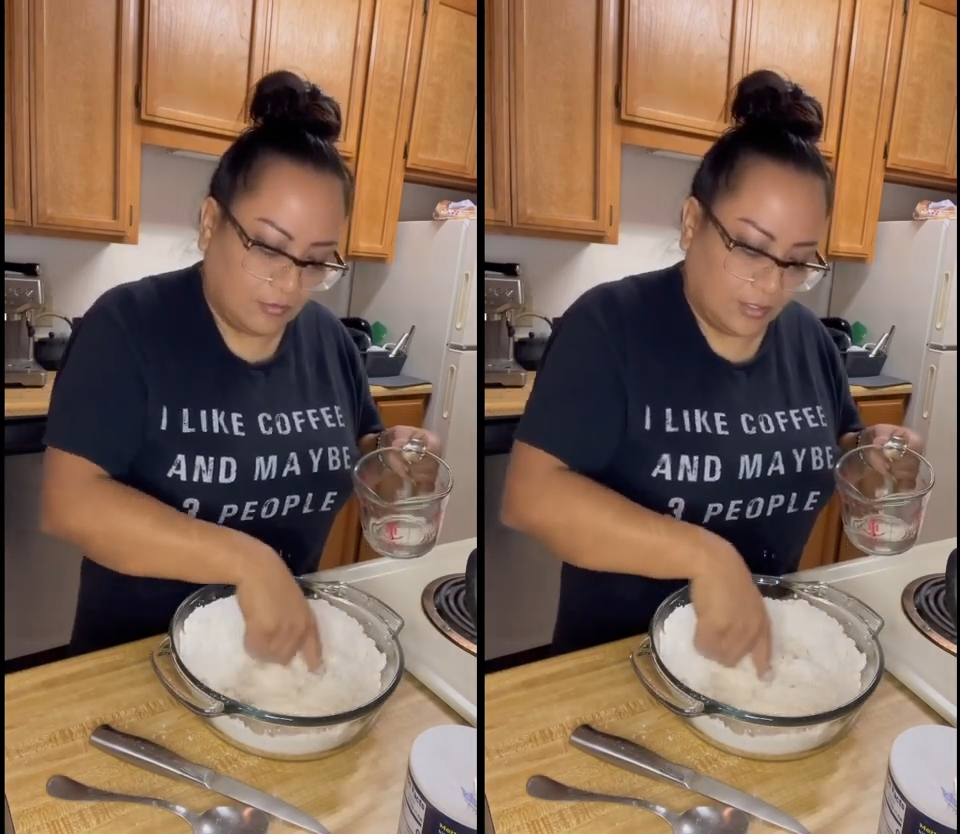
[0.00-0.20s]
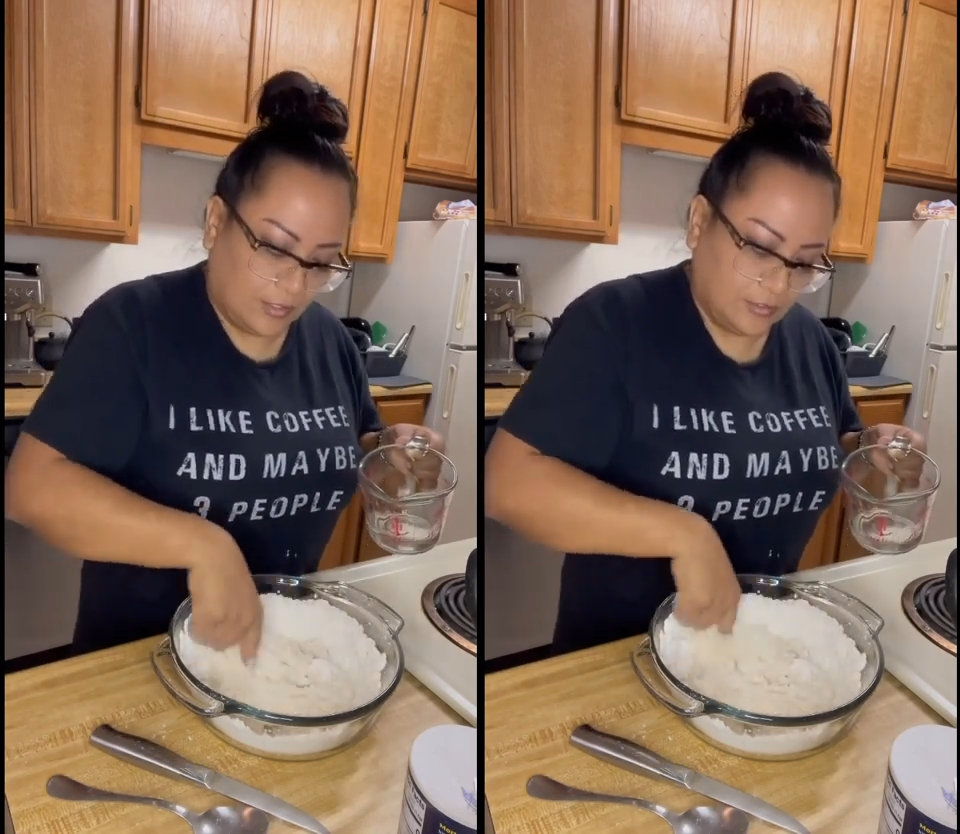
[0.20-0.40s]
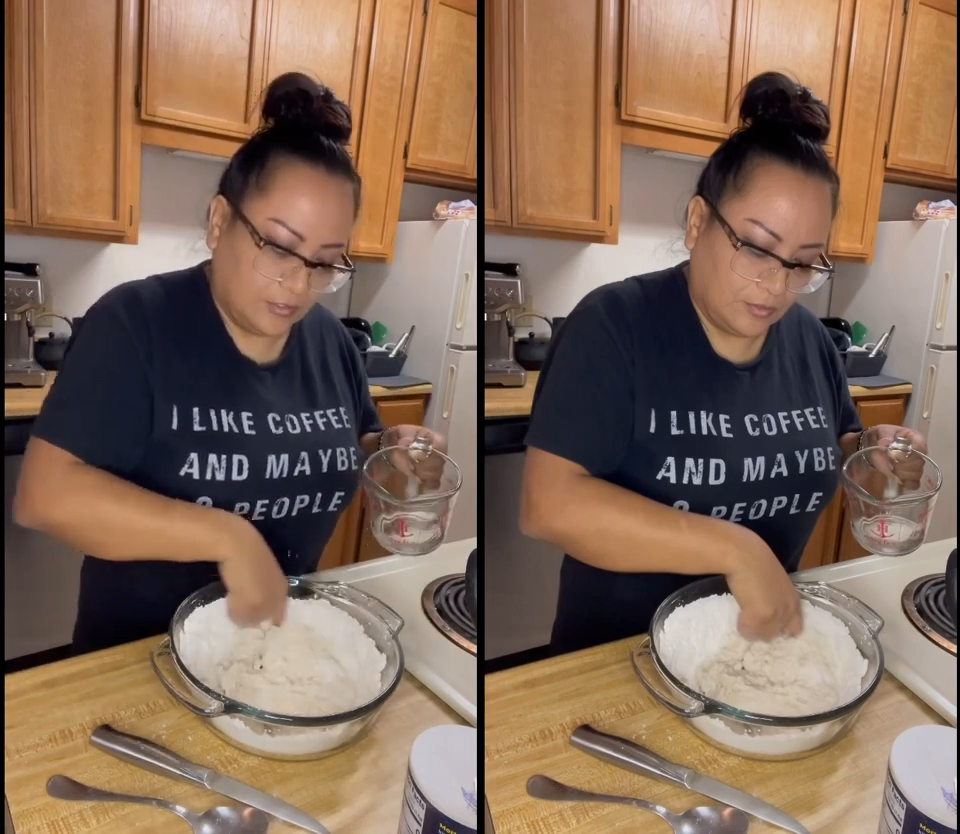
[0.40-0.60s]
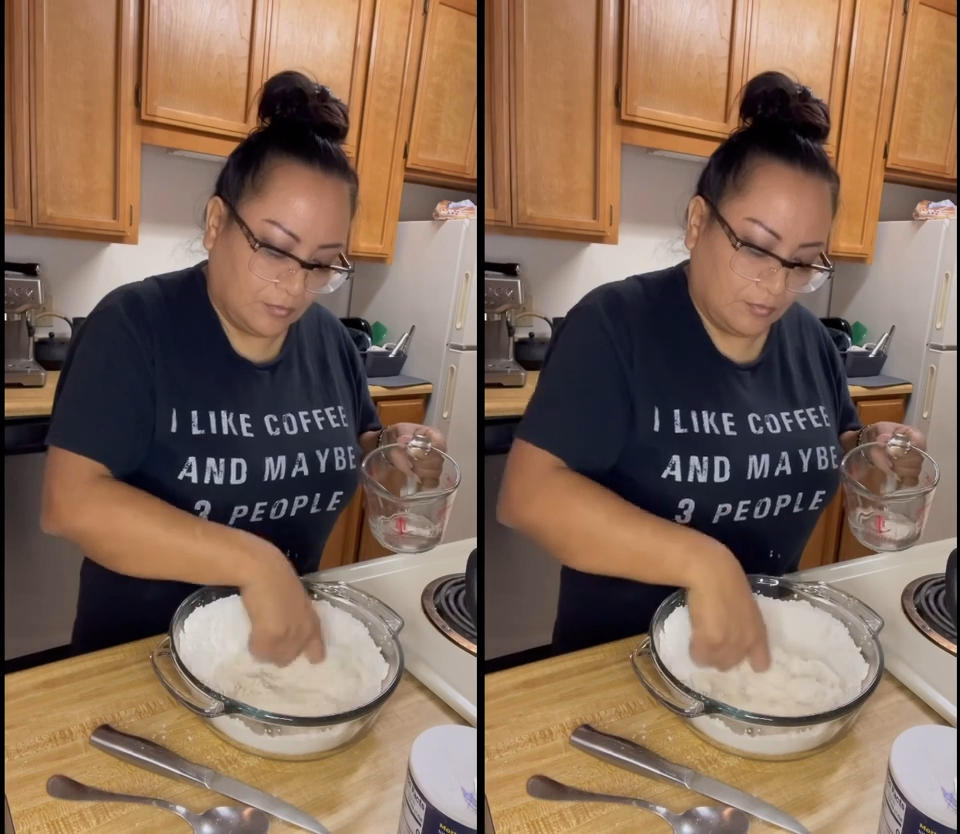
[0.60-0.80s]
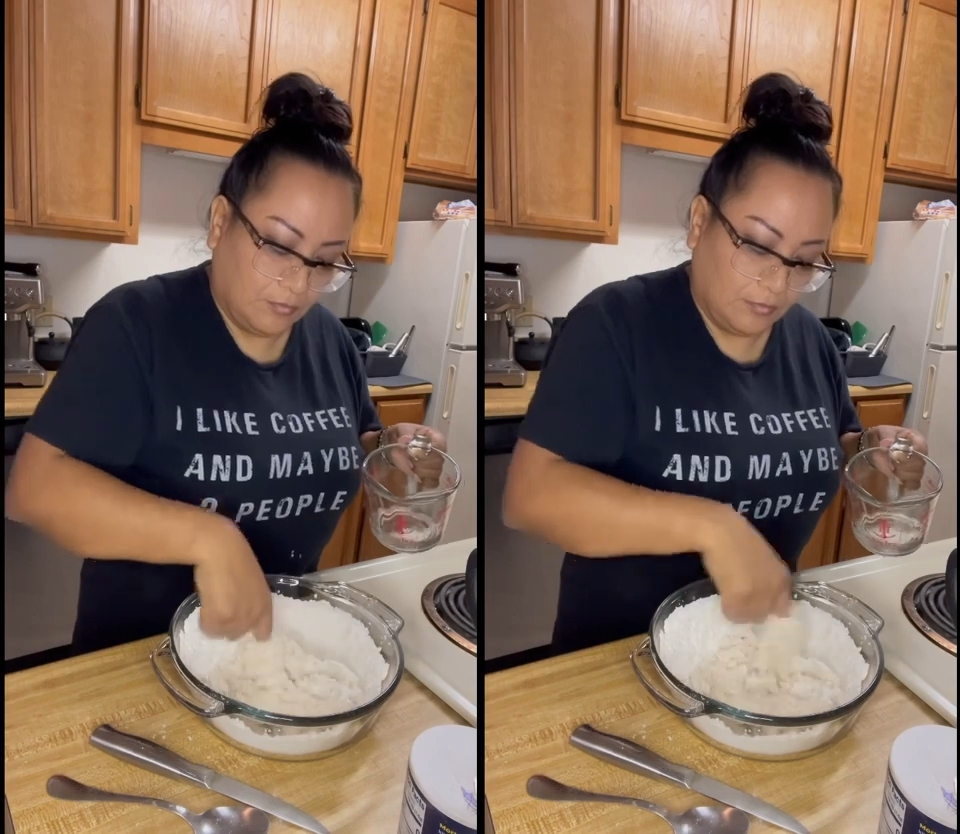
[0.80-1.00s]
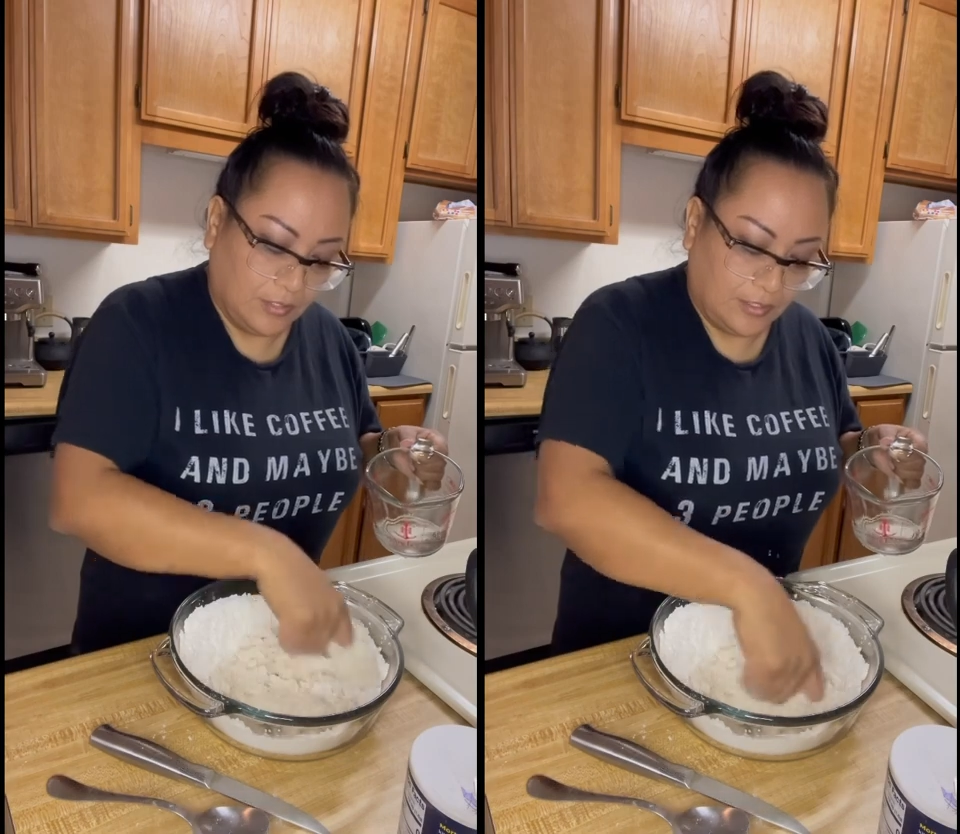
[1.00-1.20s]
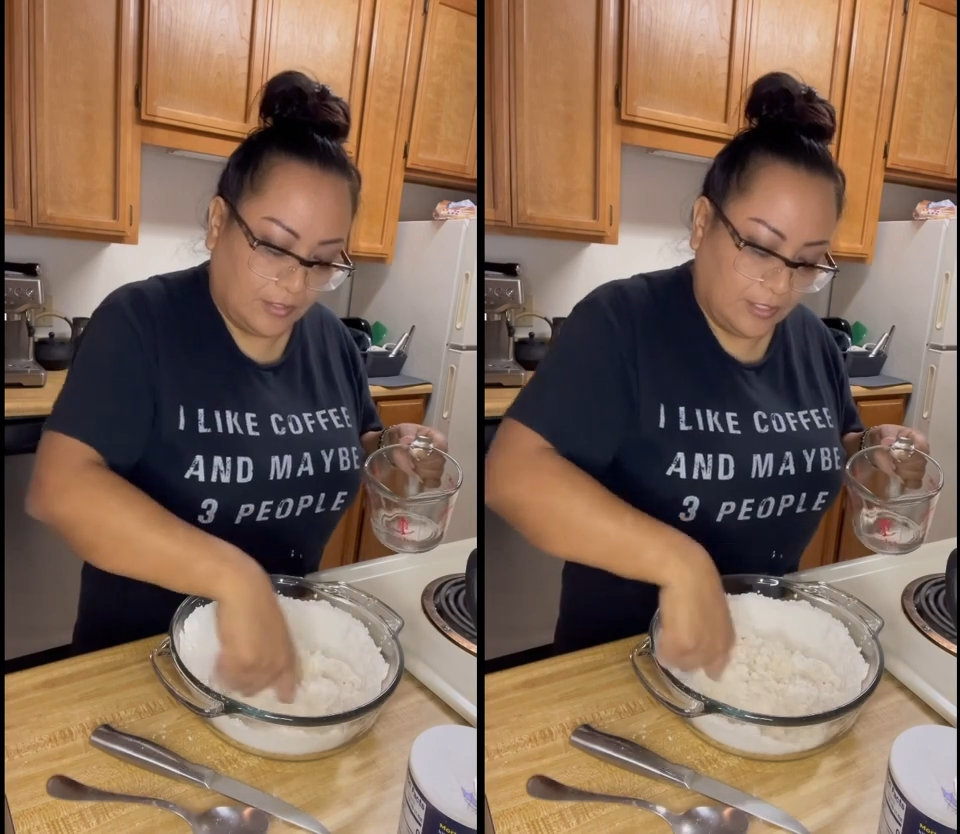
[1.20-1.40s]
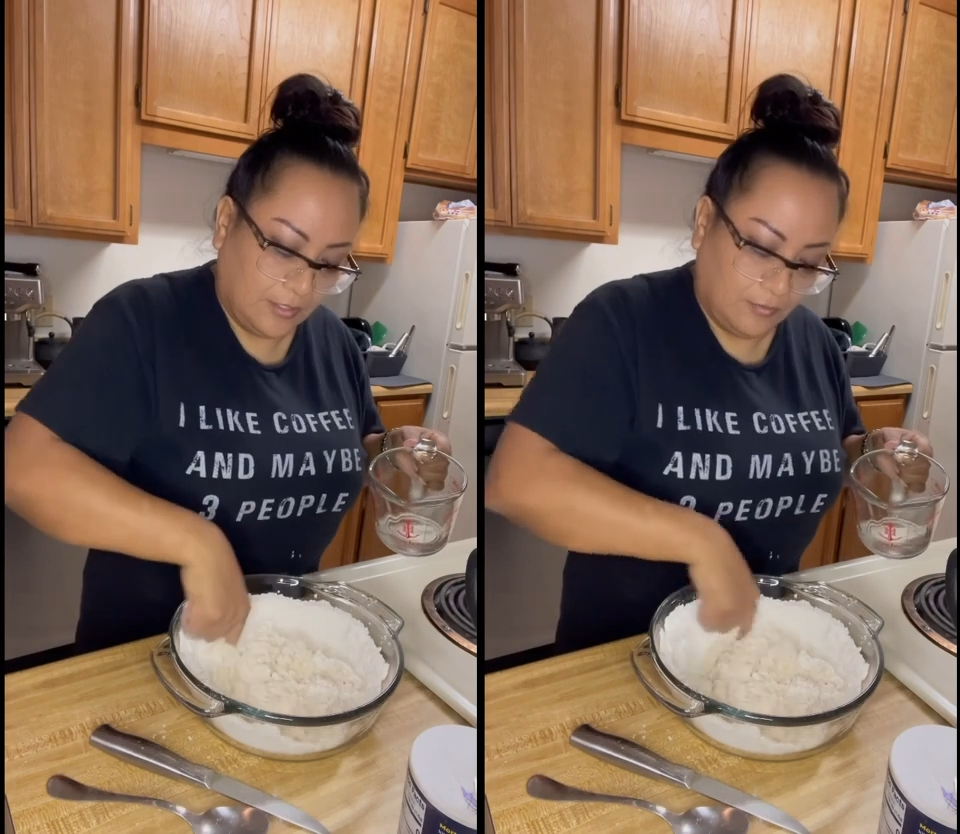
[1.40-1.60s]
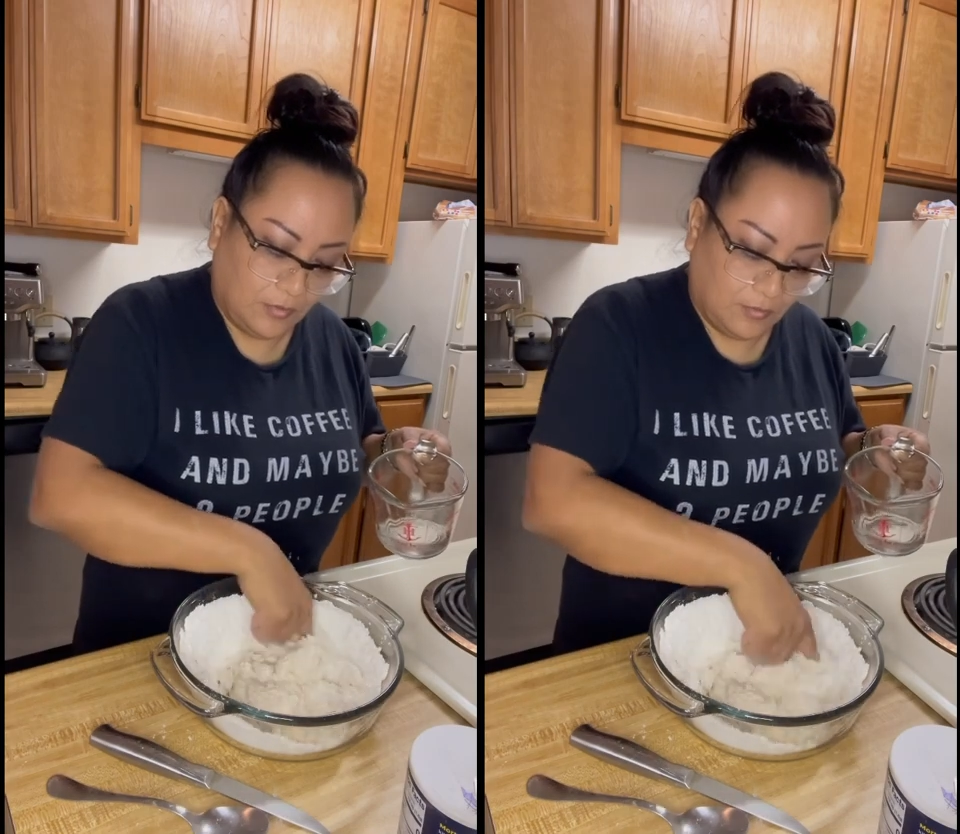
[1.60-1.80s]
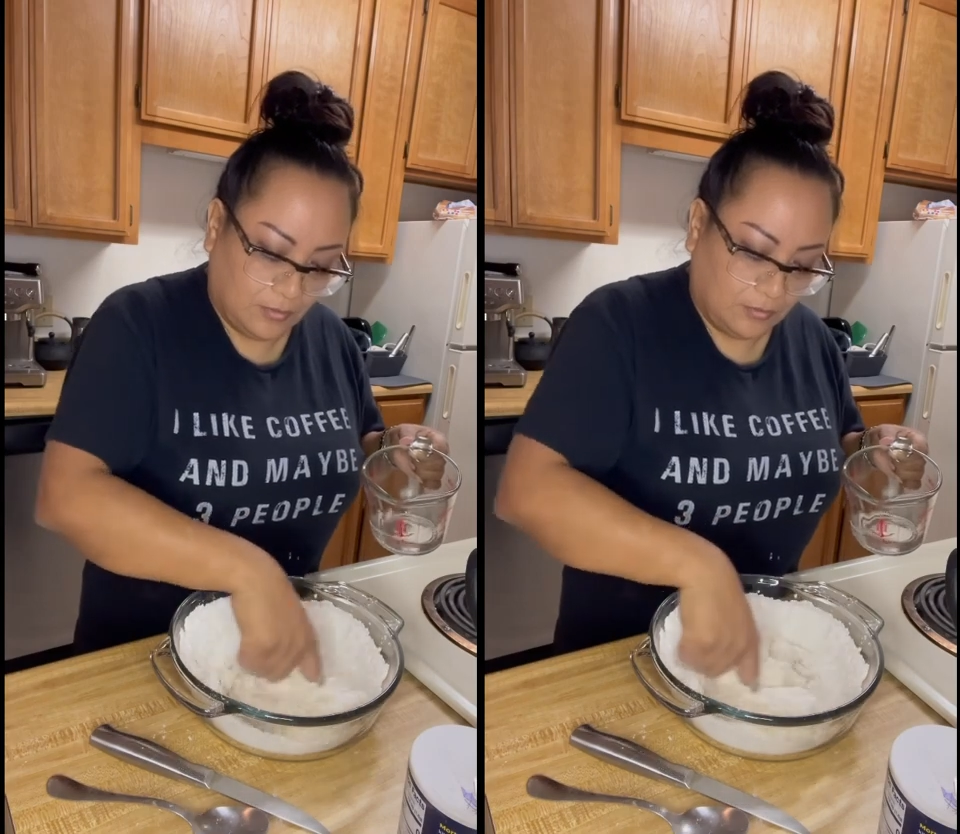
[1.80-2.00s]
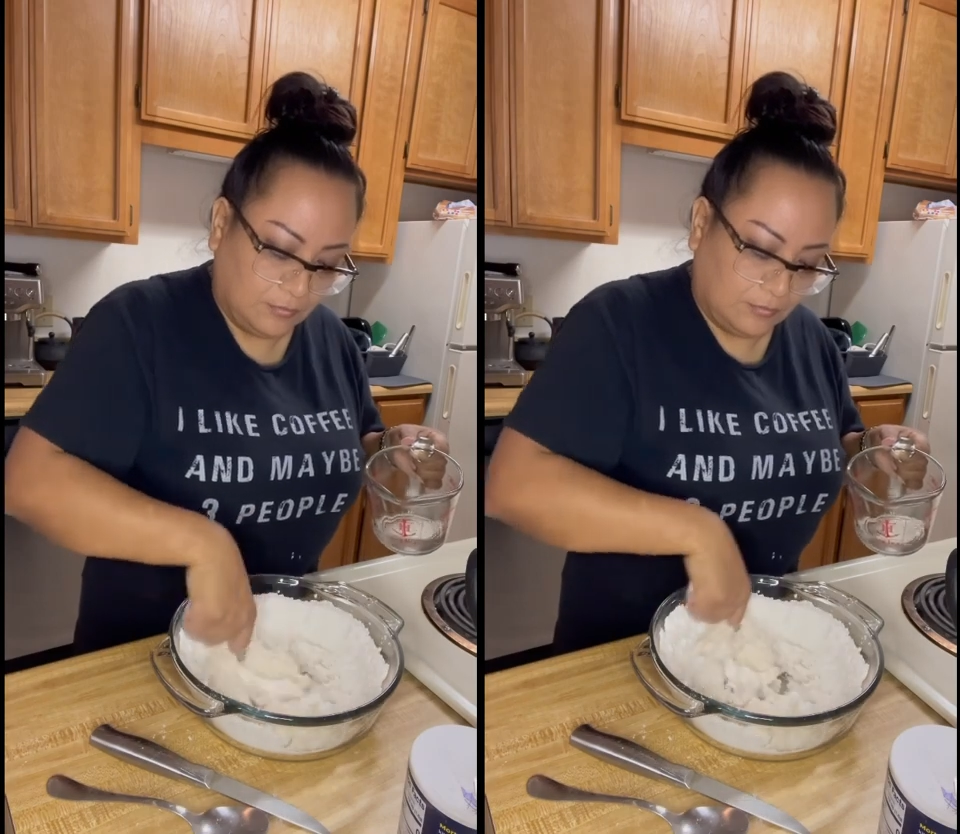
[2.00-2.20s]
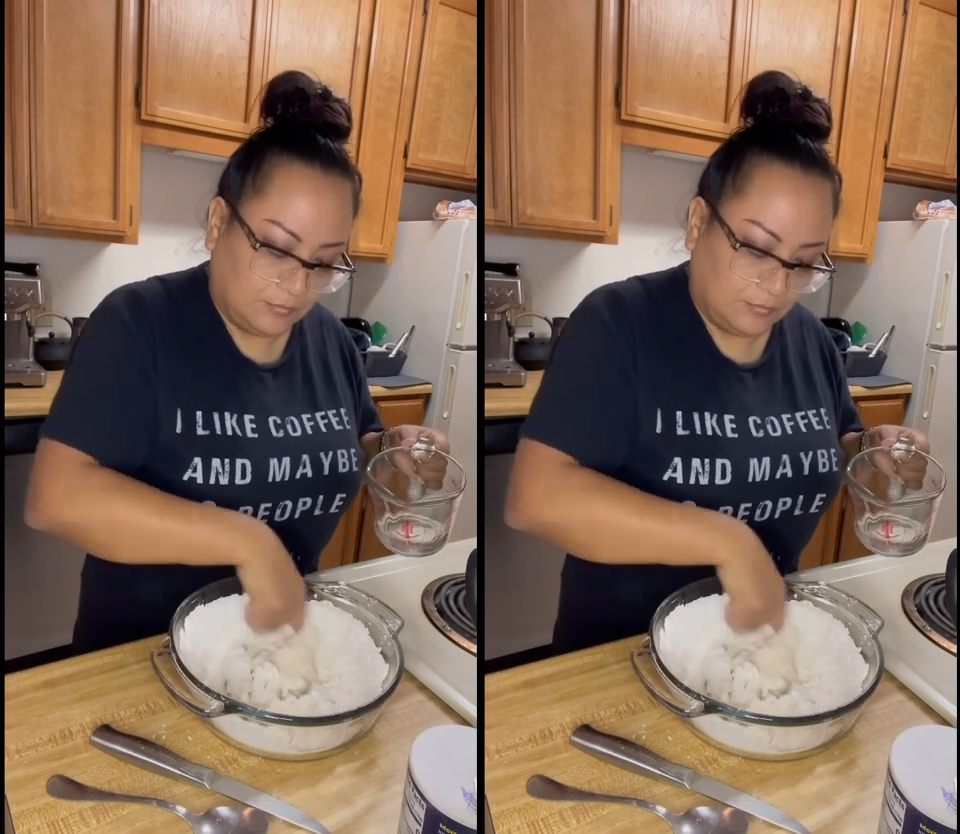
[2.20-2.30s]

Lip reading: Okay, so blend that in more.